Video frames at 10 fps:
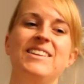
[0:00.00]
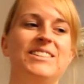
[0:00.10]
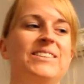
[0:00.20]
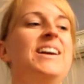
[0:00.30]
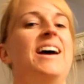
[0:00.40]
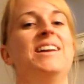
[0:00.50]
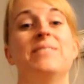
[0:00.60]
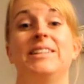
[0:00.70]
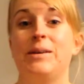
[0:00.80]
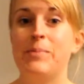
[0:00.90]

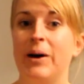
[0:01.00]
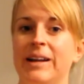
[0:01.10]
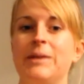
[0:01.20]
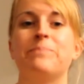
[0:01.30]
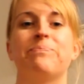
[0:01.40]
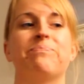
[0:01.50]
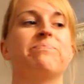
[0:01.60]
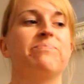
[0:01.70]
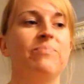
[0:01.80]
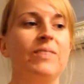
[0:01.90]
I bought it,
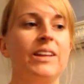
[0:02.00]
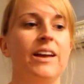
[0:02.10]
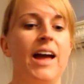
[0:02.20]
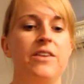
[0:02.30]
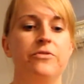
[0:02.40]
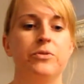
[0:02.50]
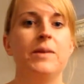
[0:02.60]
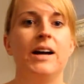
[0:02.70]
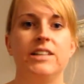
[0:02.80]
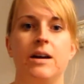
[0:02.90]
and from
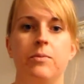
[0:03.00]
that time